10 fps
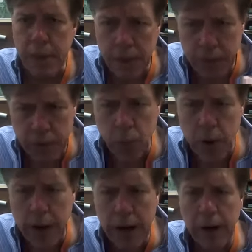If it's
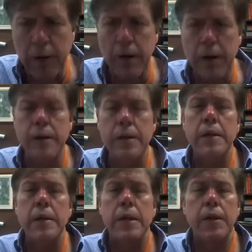one area,
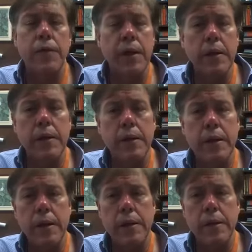
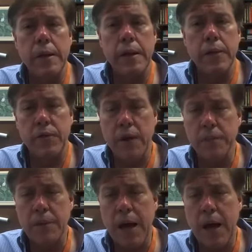then
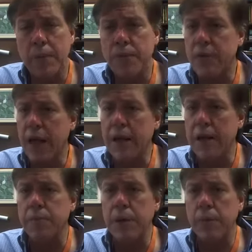sometimes that
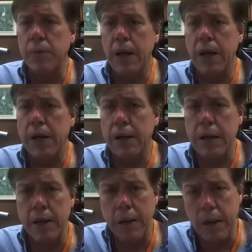can be related,
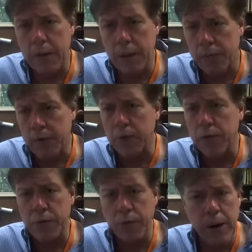and the
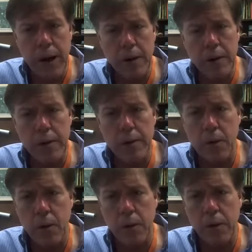feathers around it
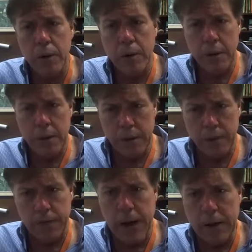are
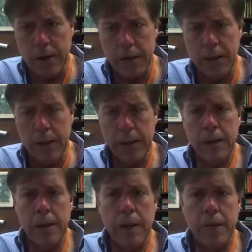affected,
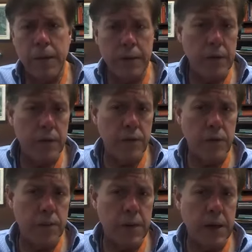that this
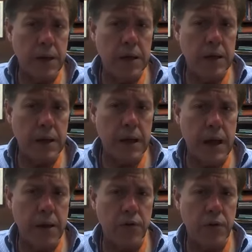could be an
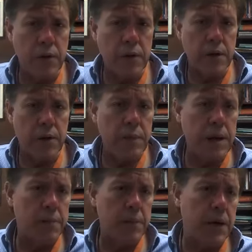indication that there
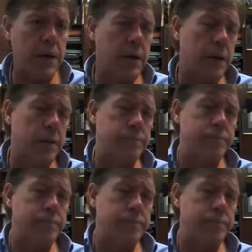may be a